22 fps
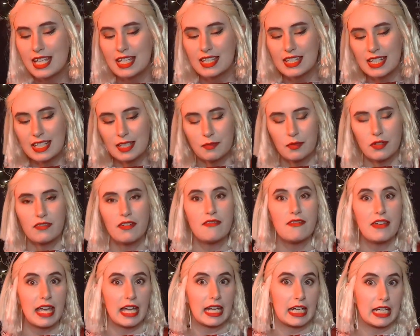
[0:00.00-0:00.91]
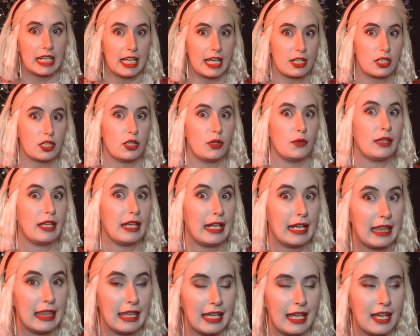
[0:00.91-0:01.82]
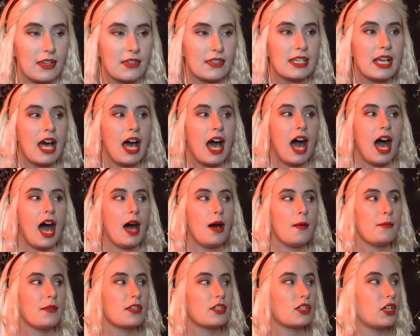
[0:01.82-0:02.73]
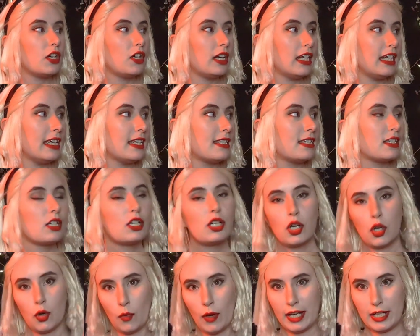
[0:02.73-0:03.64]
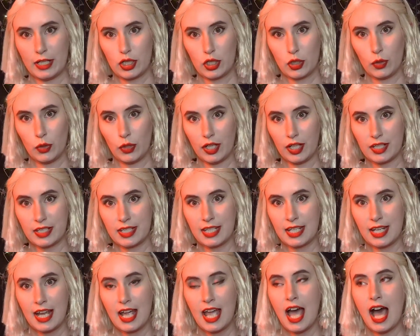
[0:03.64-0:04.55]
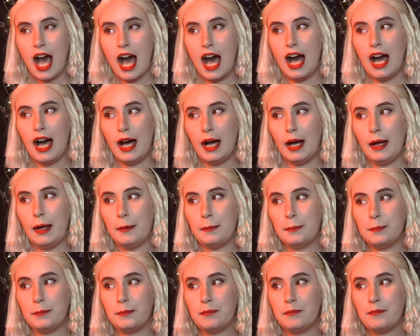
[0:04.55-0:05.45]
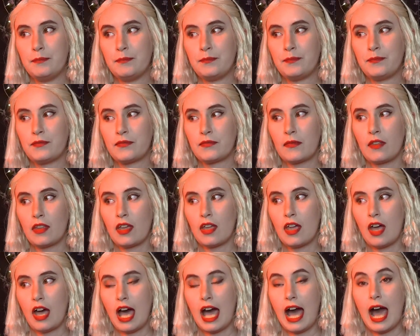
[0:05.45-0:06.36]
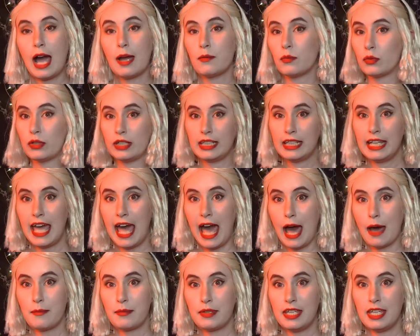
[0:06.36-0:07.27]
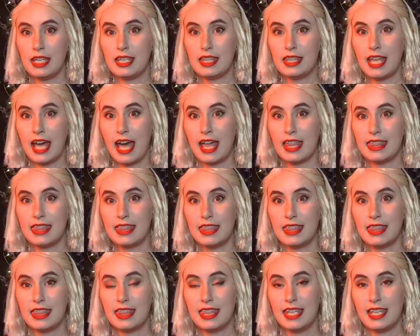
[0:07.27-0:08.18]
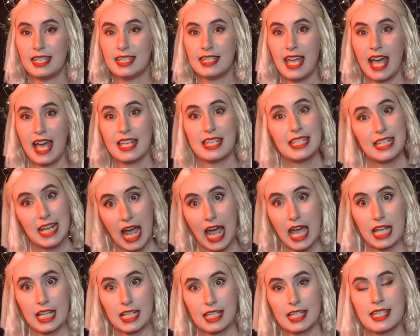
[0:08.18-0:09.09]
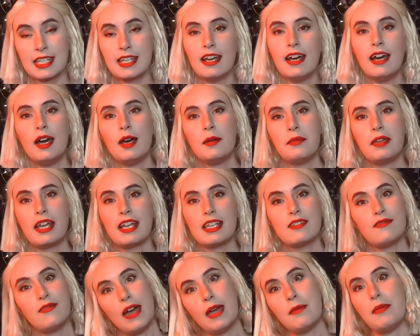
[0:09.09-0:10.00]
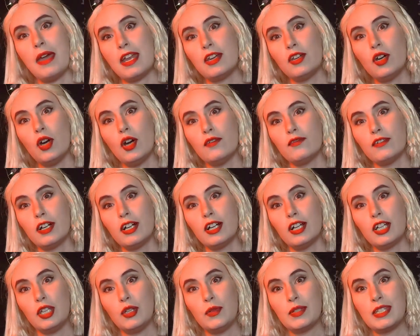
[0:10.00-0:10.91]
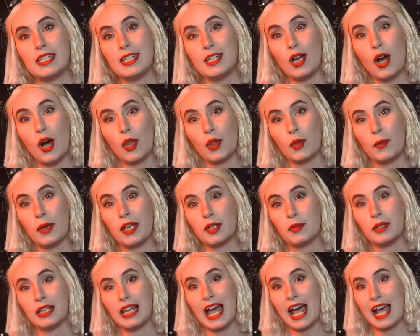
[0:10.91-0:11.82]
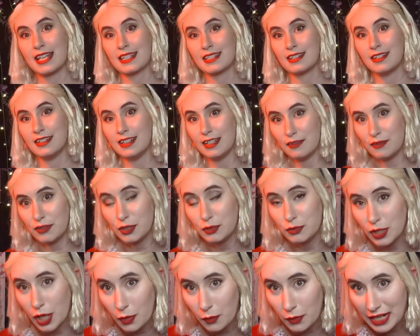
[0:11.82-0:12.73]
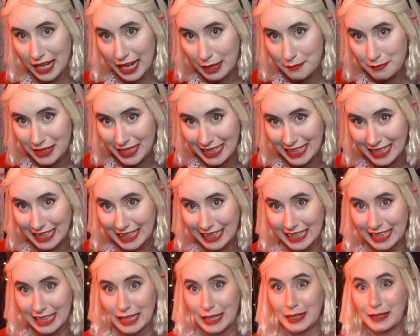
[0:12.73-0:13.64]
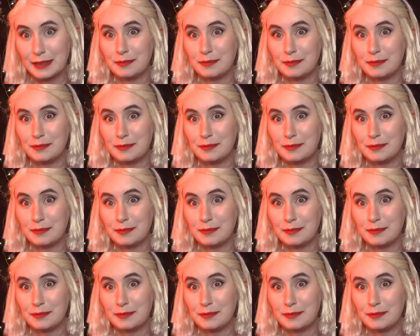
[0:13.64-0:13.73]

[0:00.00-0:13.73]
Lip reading: So it's more of a vanity issue than anything else. The skirt is quite short. I'm really happy that this has tights, because if I bend over, you see all the way to Alaska, if you know what I mean.